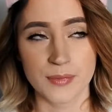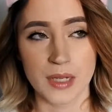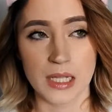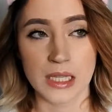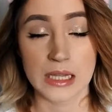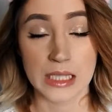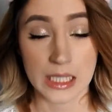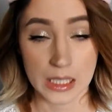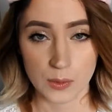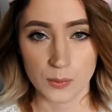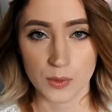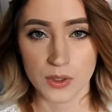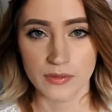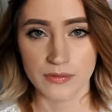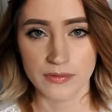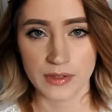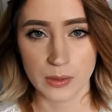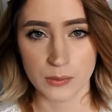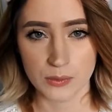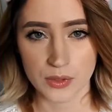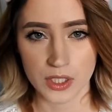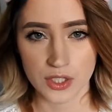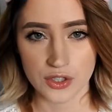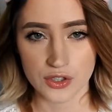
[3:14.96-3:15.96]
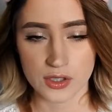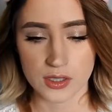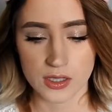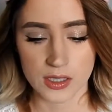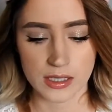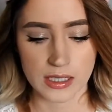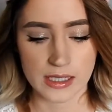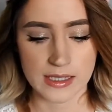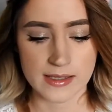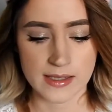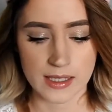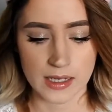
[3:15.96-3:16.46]
Liquid foundation,
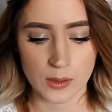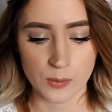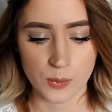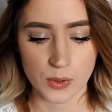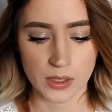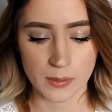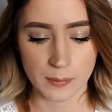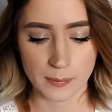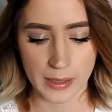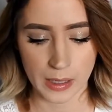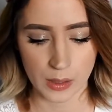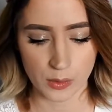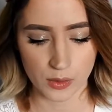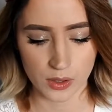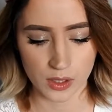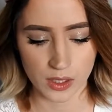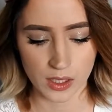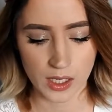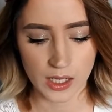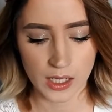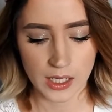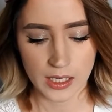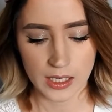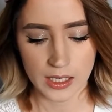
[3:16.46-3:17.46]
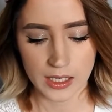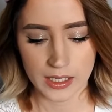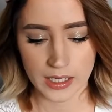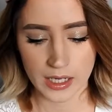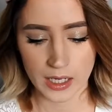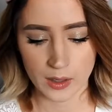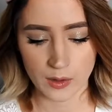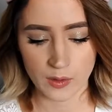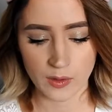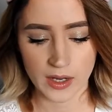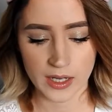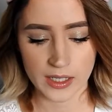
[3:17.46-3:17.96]
and I set it with a powder.
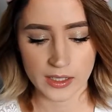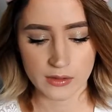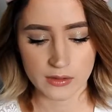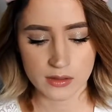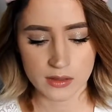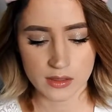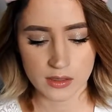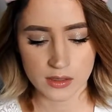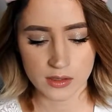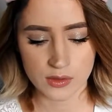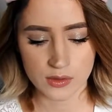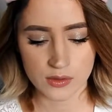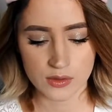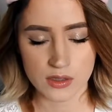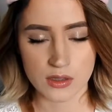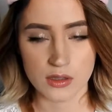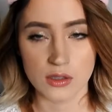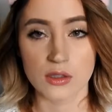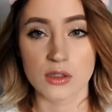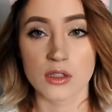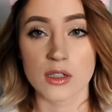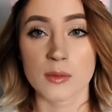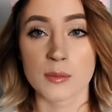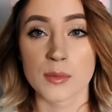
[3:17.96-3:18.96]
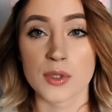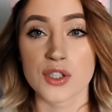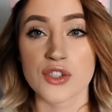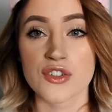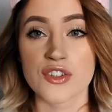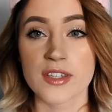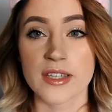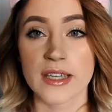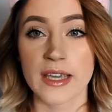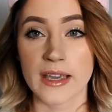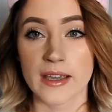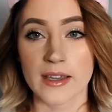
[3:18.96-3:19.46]
Now I used to use Laura
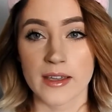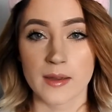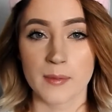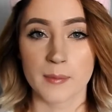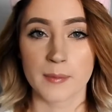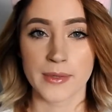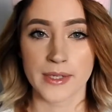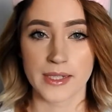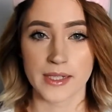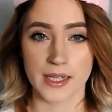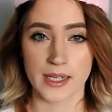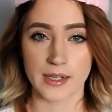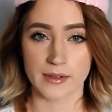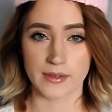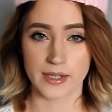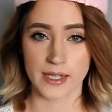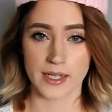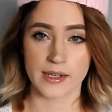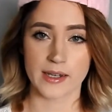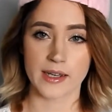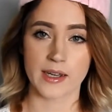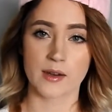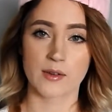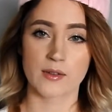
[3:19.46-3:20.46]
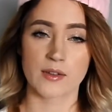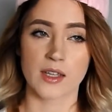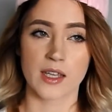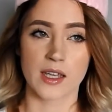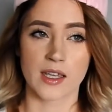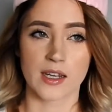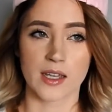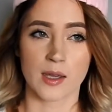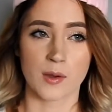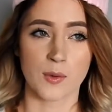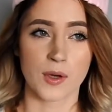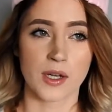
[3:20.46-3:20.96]
Mercier, but I ran out
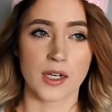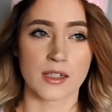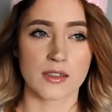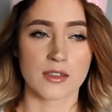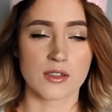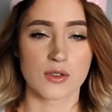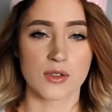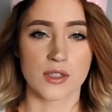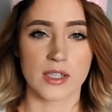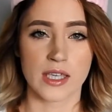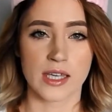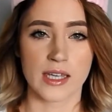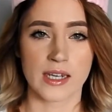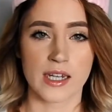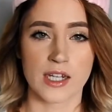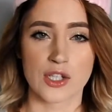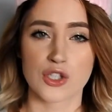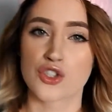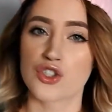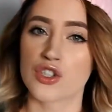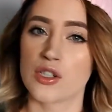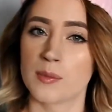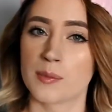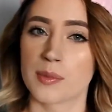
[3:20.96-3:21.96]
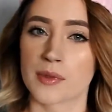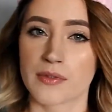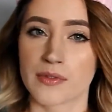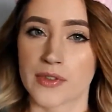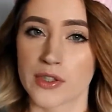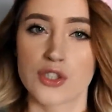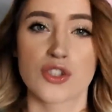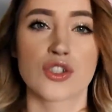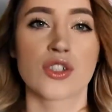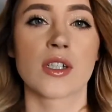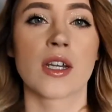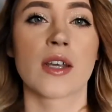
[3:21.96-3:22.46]
and I wanted to get a cheaper
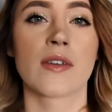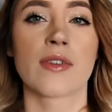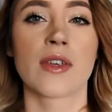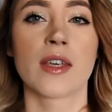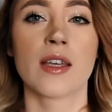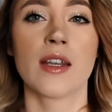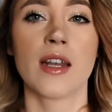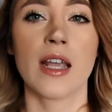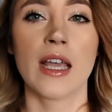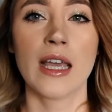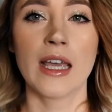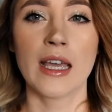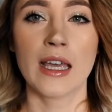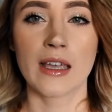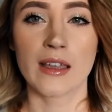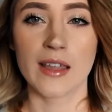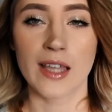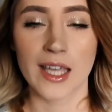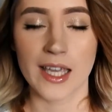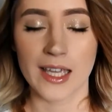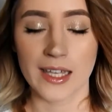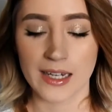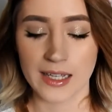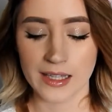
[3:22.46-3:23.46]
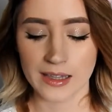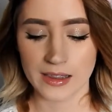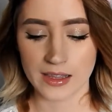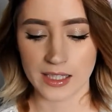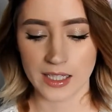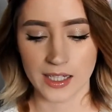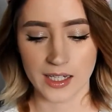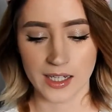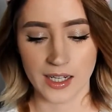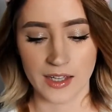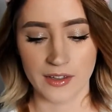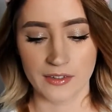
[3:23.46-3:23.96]
version of it. And I
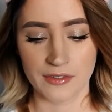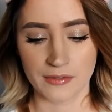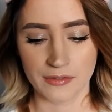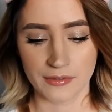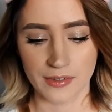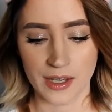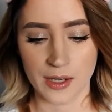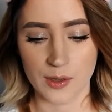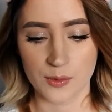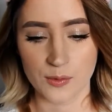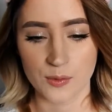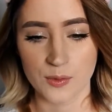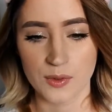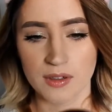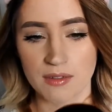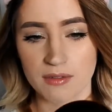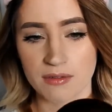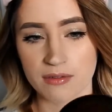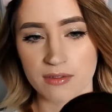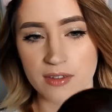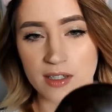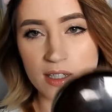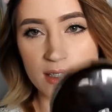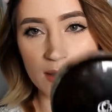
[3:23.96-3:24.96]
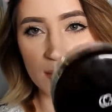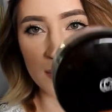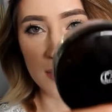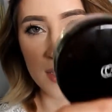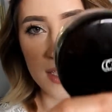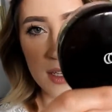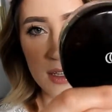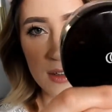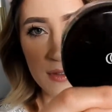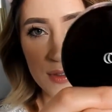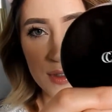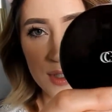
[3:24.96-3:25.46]
thought I found one from
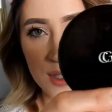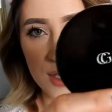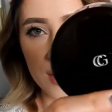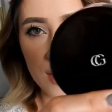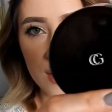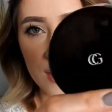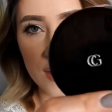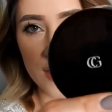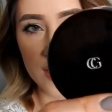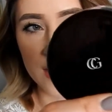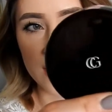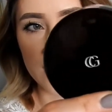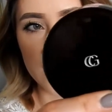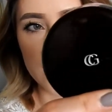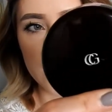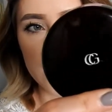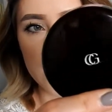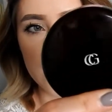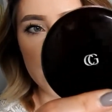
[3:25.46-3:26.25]
CoverGirl.